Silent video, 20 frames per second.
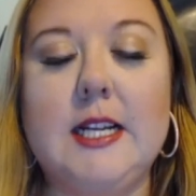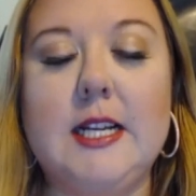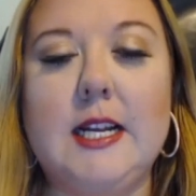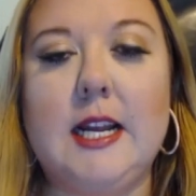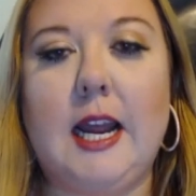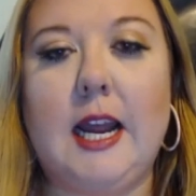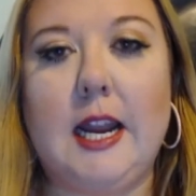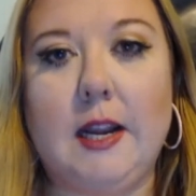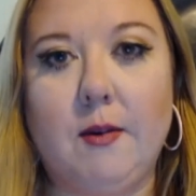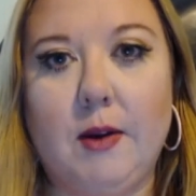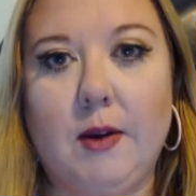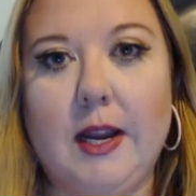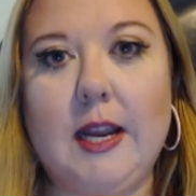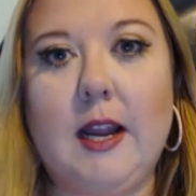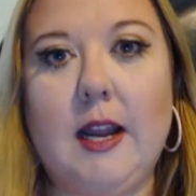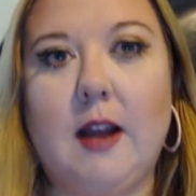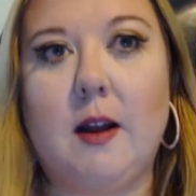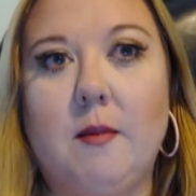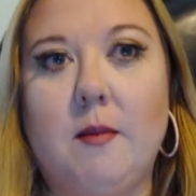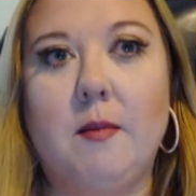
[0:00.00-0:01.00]
Anyway,
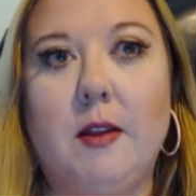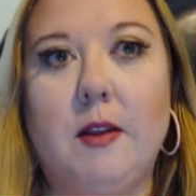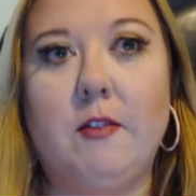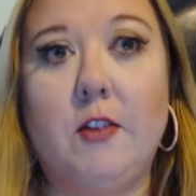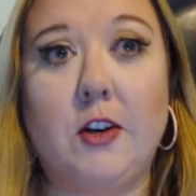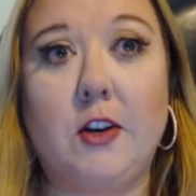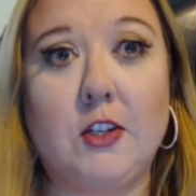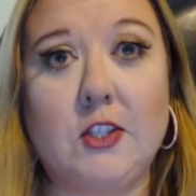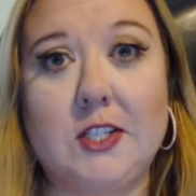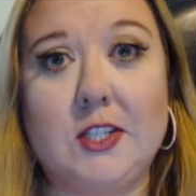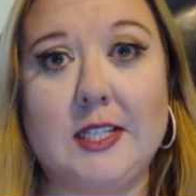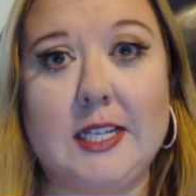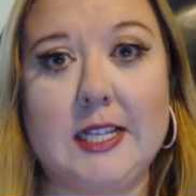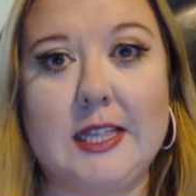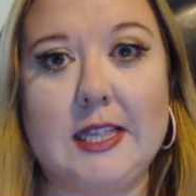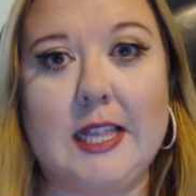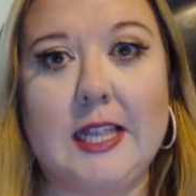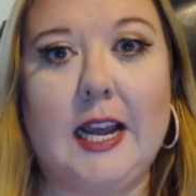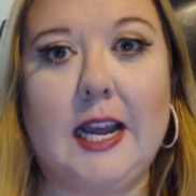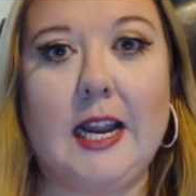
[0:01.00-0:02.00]
if you're interested
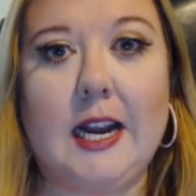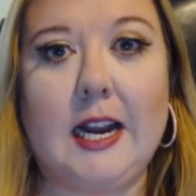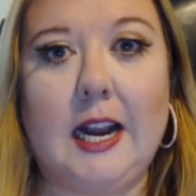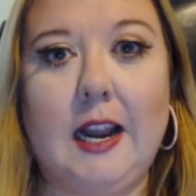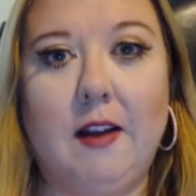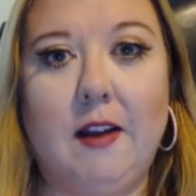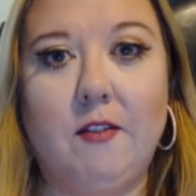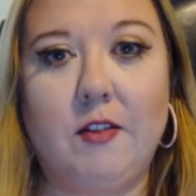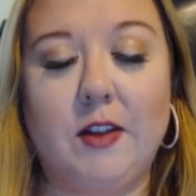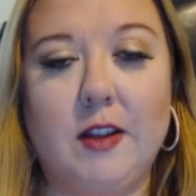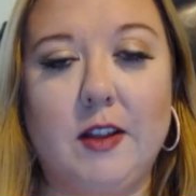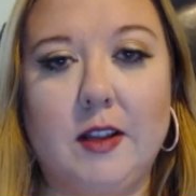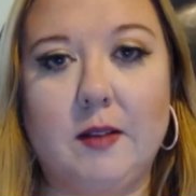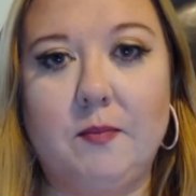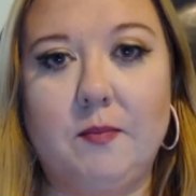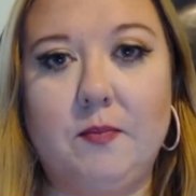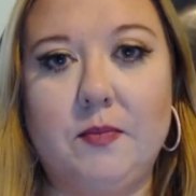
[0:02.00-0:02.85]
in that, I have a